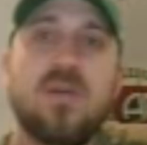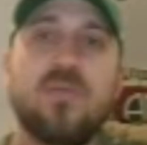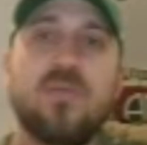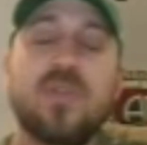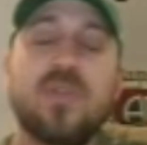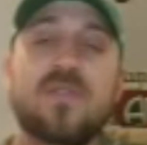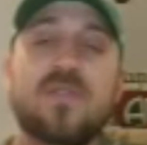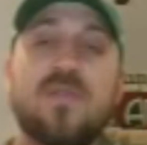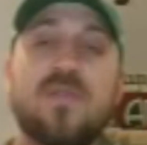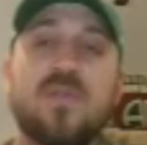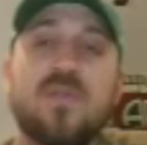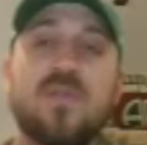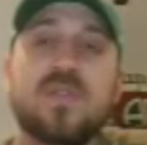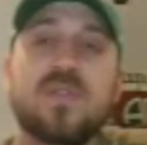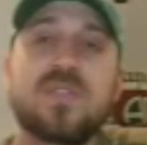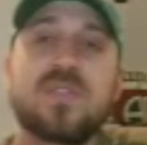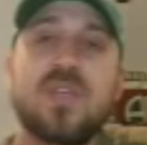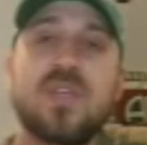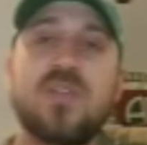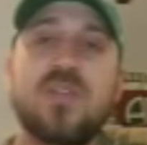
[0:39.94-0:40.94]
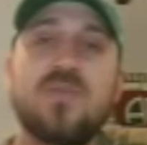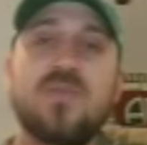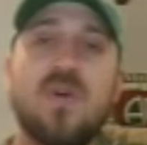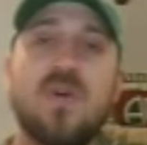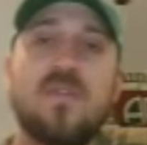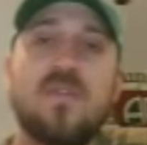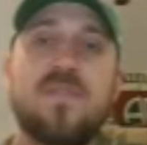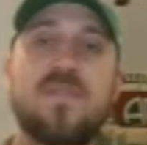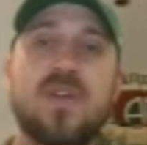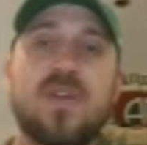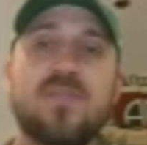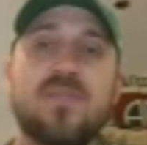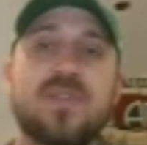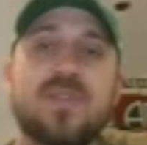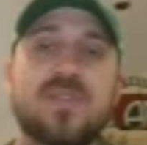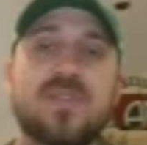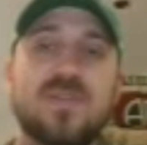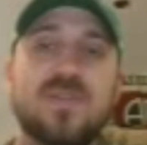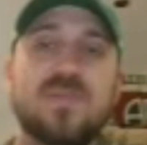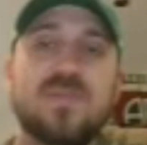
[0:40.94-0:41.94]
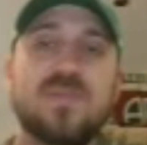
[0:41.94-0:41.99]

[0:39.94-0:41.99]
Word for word: And we look forward to seeing you all very soon.